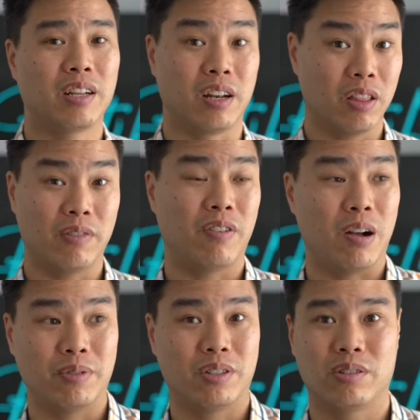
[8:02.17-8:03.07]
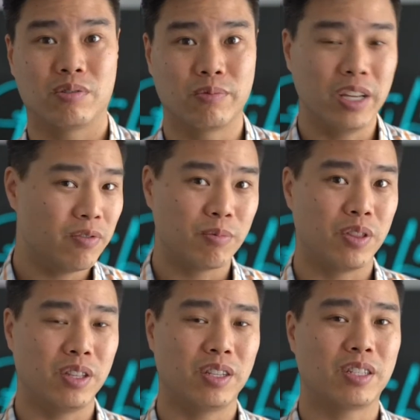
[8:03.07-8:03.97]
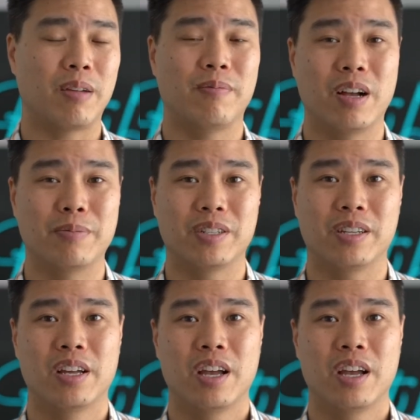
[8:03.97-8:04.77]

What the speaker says: another pharmacist, even within the same pharmacy.